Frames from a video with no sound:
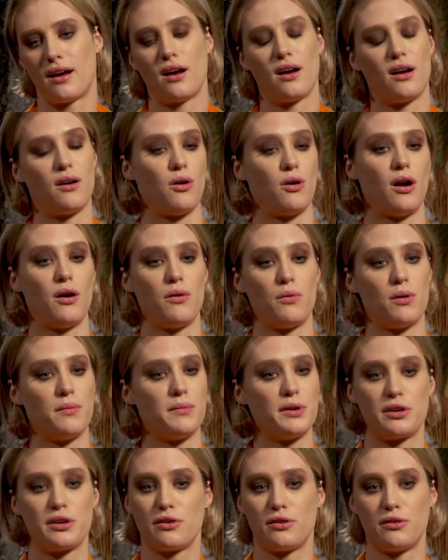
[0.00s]
a
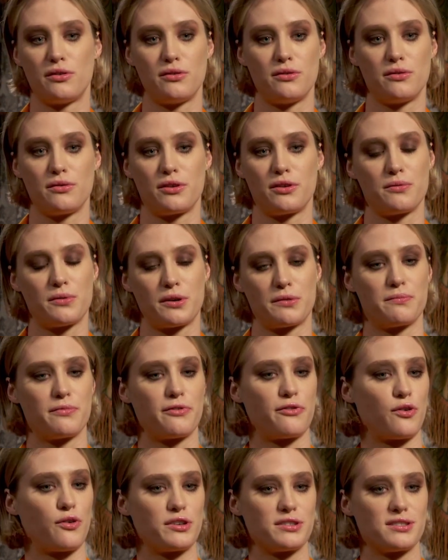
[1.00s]
woman who you are
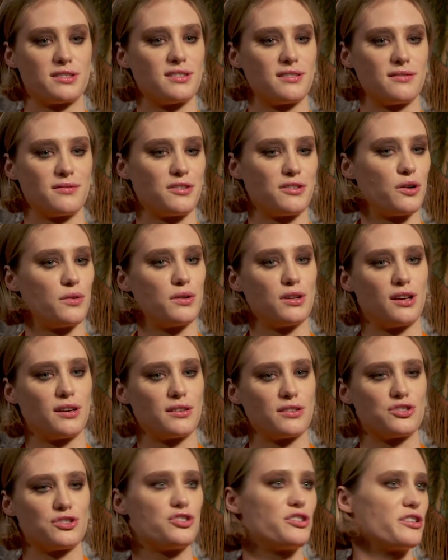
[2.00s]
forced to go
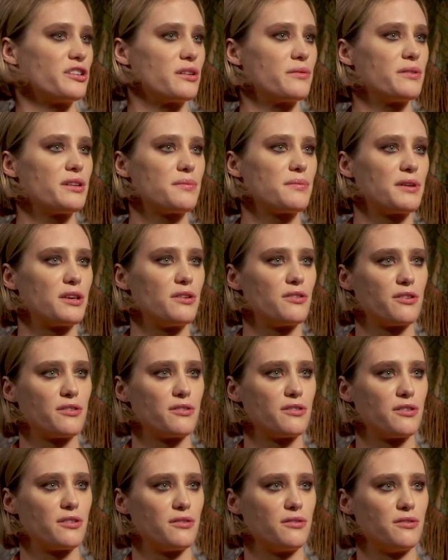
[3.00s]
along this journey with, but you
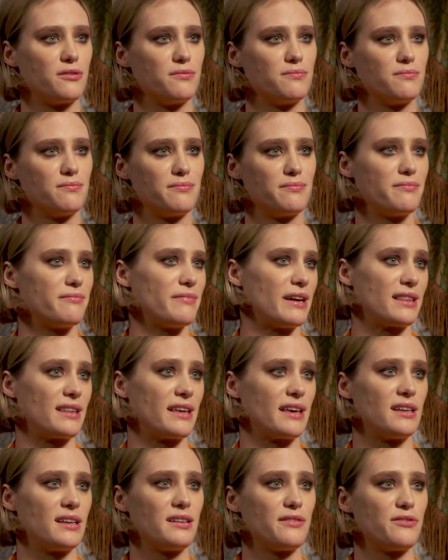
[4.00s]
don't know at
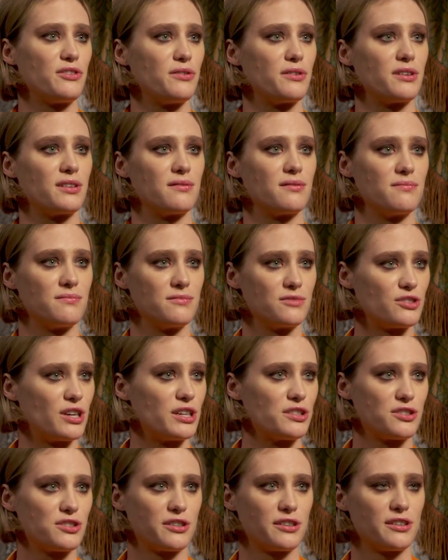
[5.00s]
the end if you can
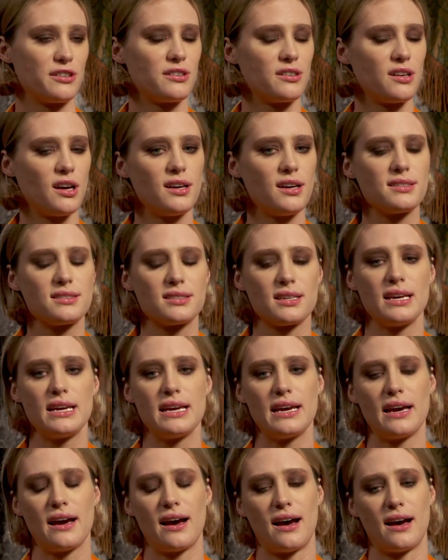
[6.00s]
trust her or not.
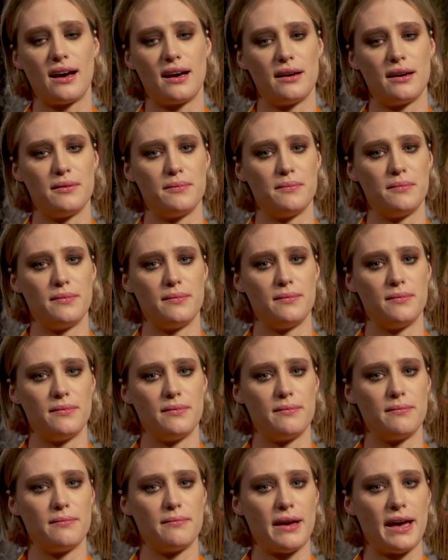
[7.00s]

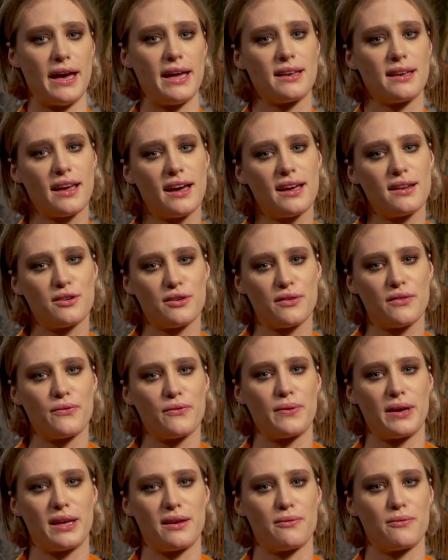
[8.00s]
And yet,
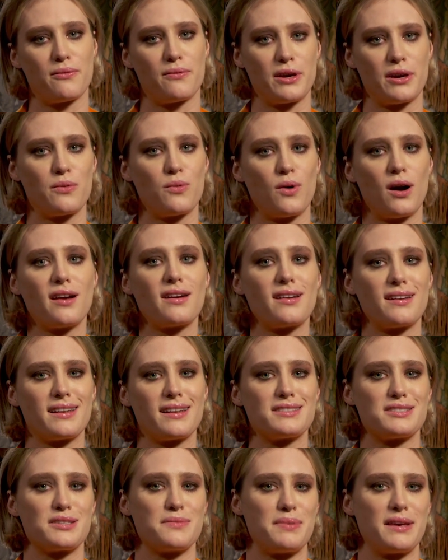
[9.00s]
we wanted
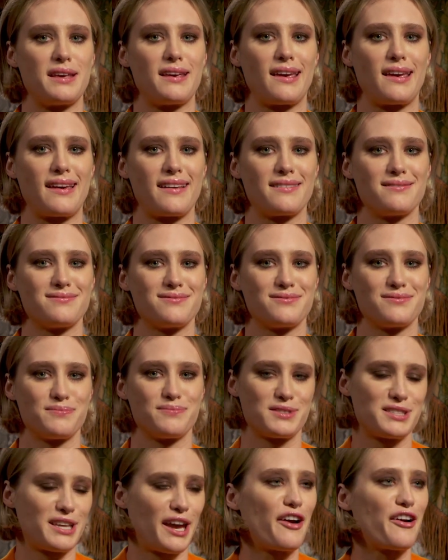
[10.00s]
it to be
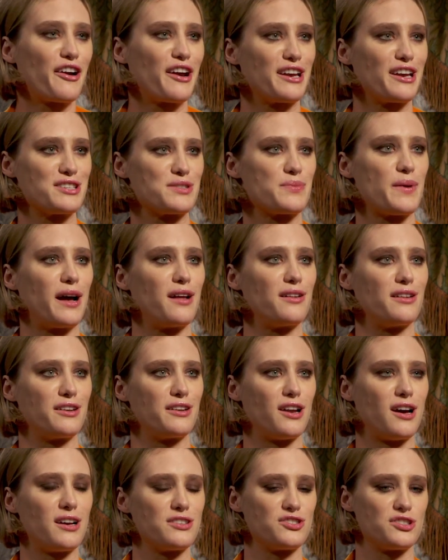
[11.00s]
scary as well
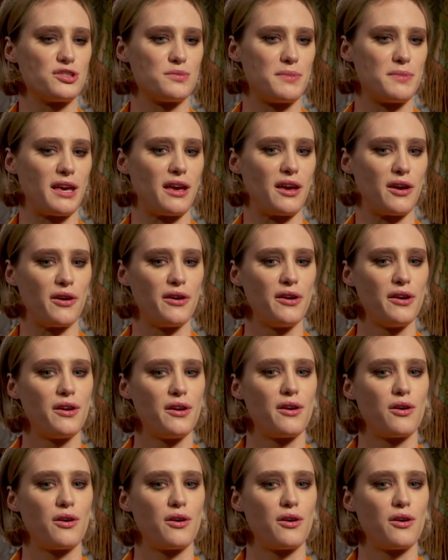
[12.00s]
and not just be